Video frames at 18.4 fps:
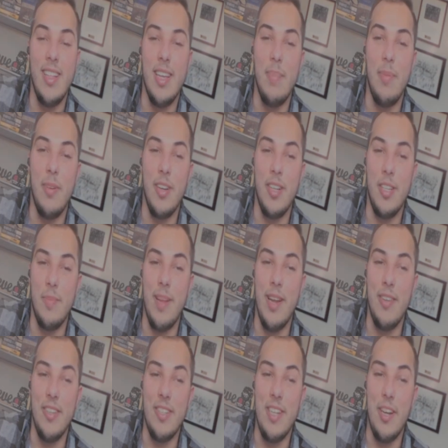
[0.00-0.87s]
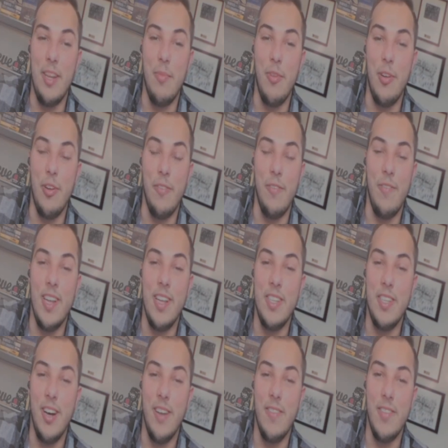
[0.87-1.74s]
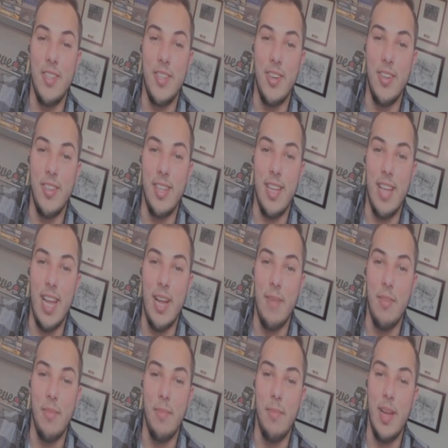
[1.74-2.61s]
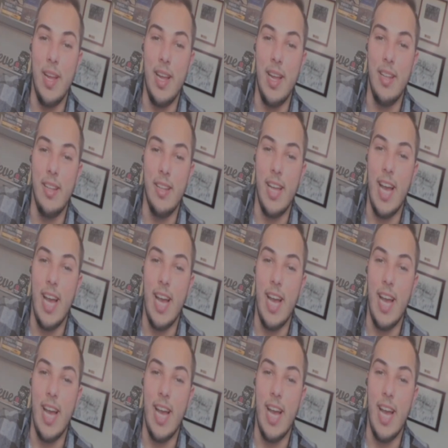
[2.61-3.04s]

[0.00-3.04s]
they participate in a ceremonial face-off to start the game with me and the